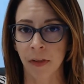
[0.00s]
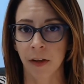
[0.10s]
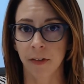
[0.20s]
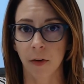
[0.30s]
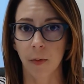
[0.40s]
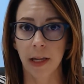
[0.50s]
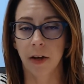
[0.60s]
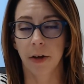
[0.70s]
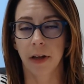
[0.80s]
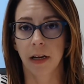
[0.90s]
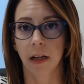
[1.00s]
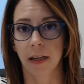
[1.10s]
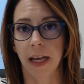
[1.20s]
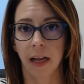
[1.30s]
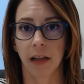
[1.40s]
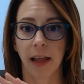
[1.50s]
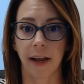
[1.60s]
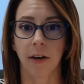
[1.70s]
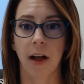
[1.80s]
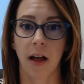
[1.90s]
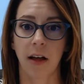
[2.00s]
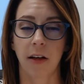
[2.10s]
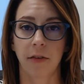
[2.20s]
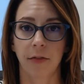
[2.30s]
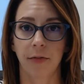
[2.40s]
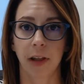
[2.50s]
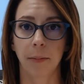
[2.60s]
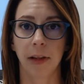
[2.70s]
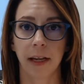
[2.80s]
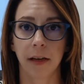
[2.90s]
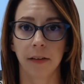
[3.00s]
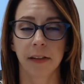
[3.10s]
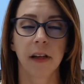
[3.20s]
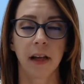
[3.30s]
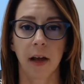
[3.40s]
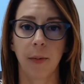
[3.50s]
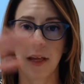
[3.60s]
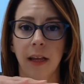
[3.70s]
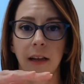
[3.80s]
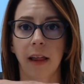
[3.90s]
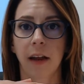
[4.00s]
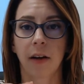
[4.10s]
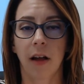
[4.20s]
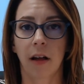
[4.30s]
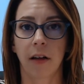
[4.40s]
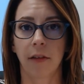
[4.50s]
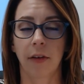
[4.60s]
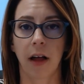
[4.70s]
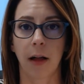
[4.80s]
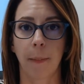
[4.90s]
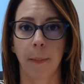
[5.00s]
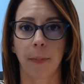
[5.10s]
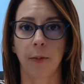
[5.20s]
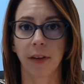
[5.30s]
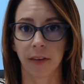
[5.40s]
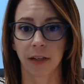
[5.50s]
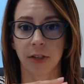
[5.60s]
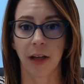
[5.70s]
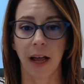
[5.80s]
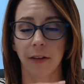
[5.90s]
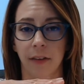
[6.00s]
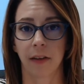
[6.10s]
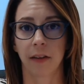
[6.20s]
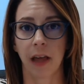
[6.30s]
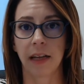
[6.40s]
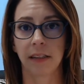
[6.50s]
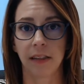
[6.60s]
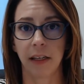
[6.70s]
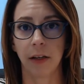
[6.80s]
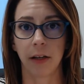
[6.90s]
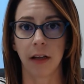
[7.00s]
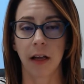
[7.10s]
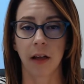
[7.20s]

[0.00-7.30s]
So we could get a layer of floodplains, and we could get a layer of um, residential houses, and see